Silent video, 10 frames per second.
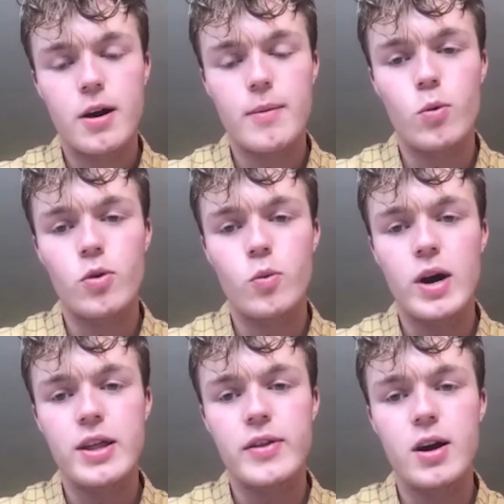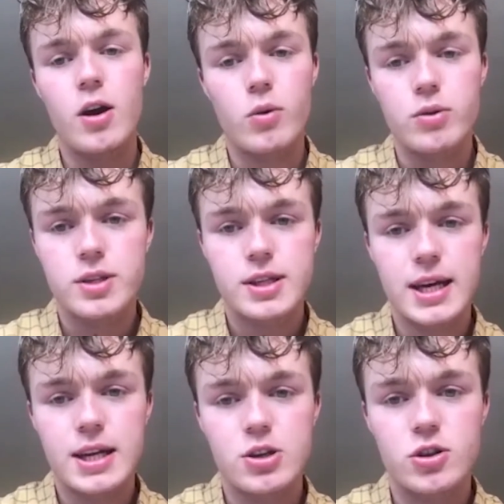or the way that they are on
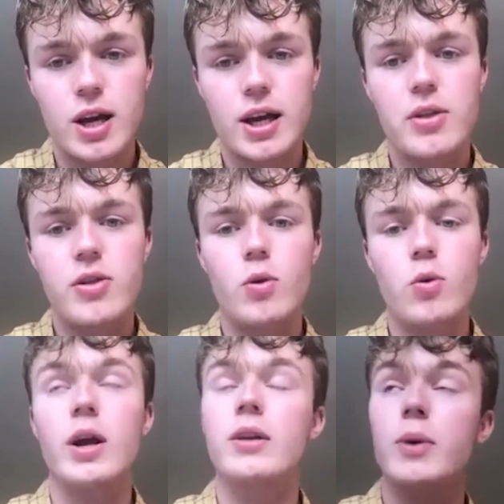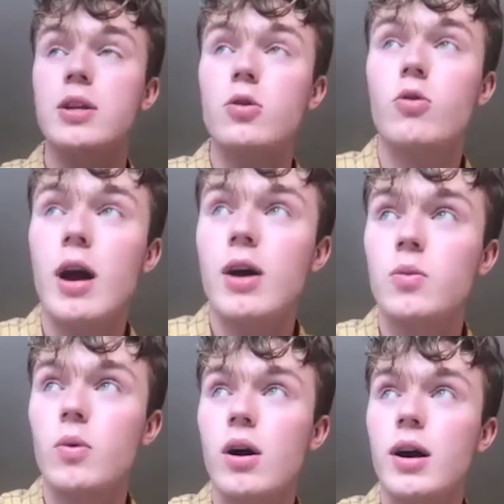stage. So like, or like the way they do crowd
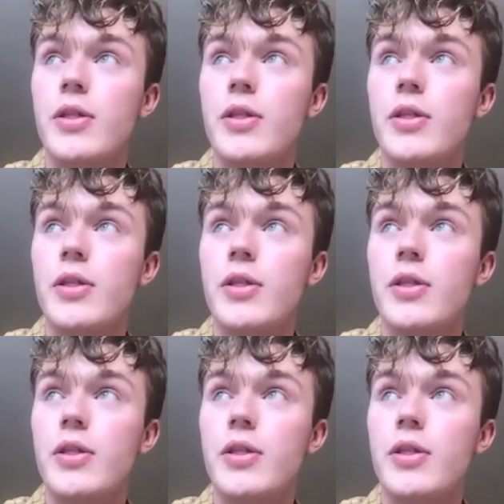work.